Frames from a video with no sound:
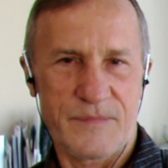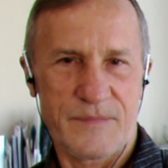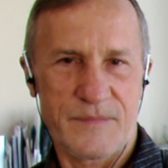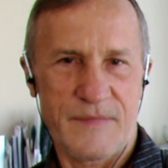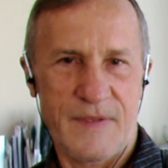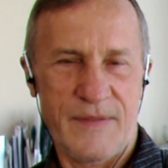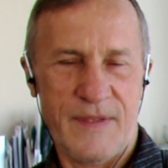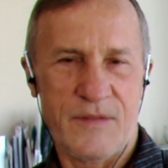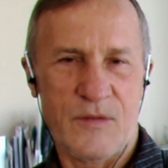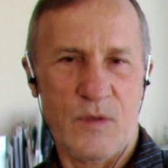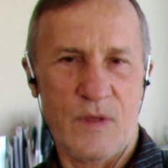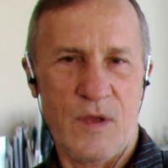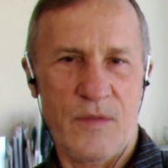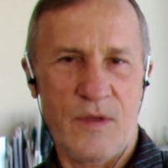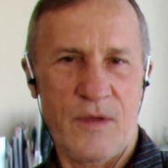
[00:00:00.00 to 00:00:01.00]
that's
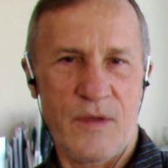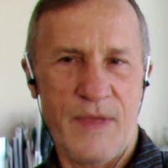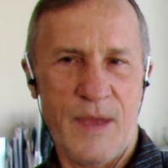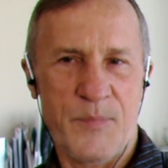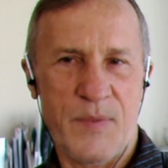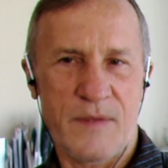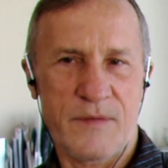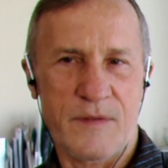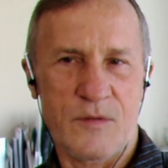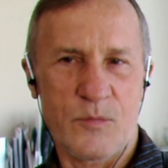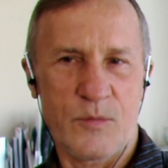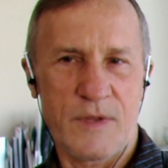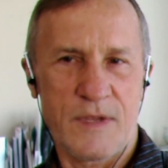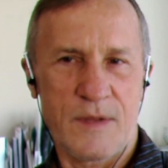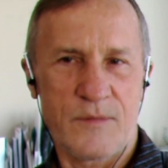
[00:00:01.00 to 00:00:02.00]
on that basis
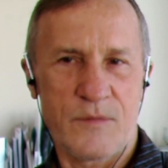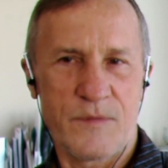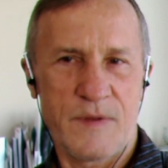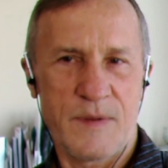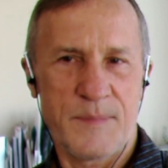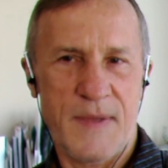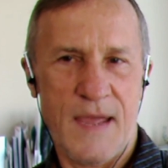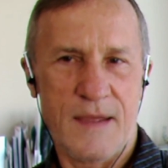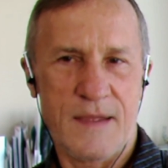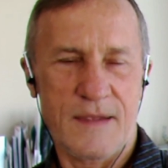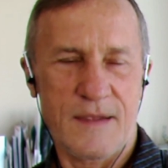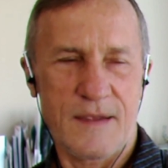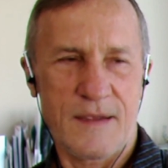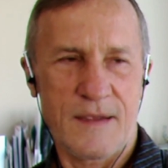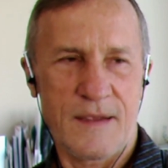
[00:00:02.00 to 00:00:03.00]
we get
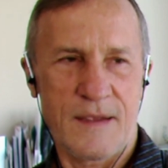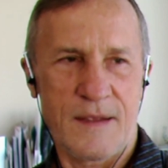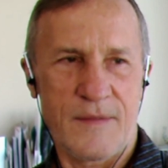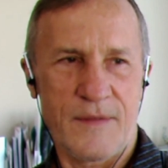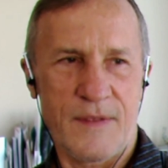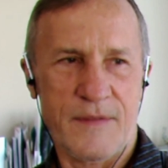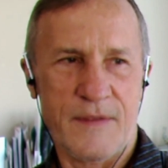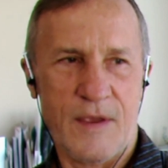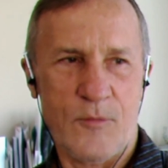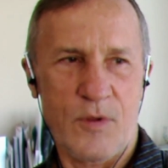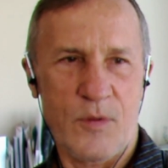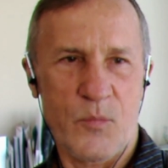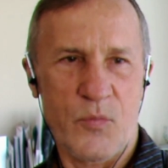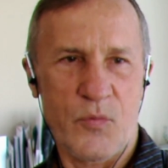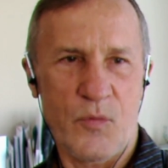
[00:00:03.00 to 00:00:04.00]
feedback, and that's how
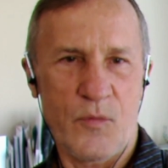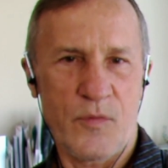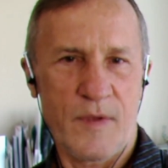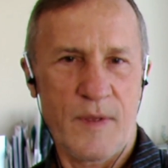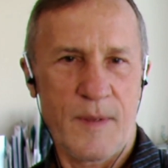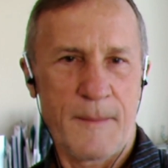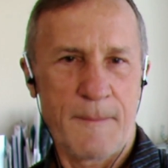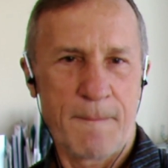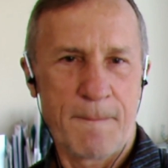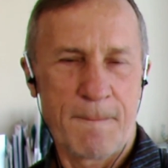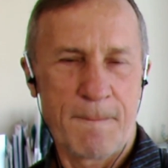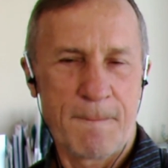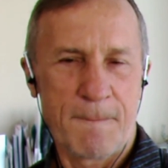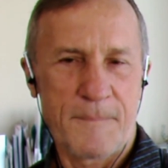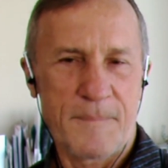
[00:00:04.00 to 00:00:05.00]
we improve.
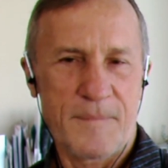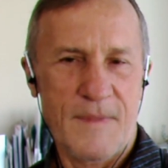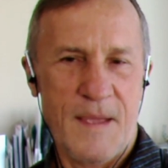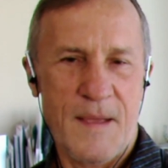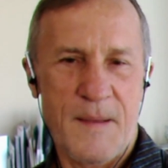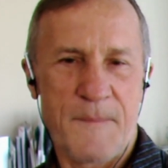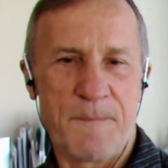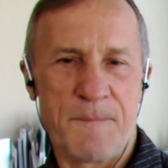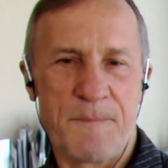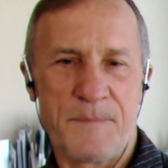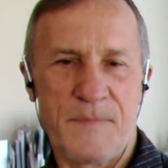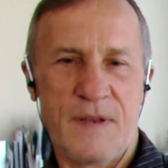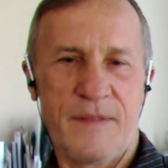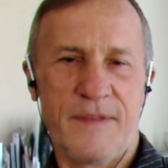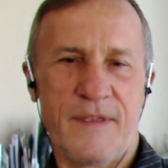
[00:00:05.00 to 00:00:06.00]

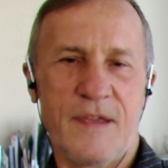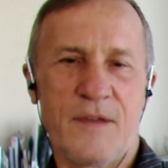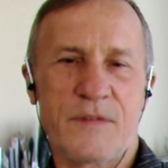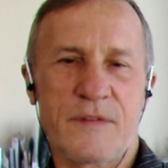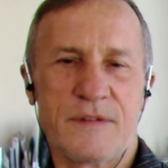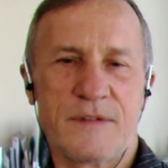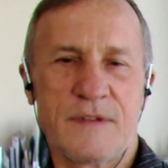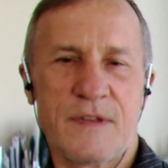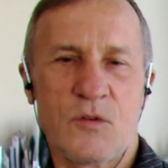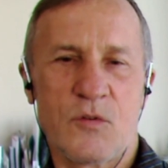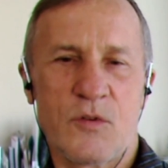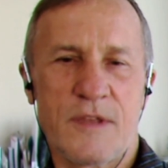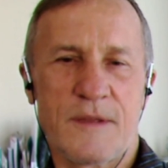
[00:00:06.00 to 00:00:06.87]
Anything else, Dihui?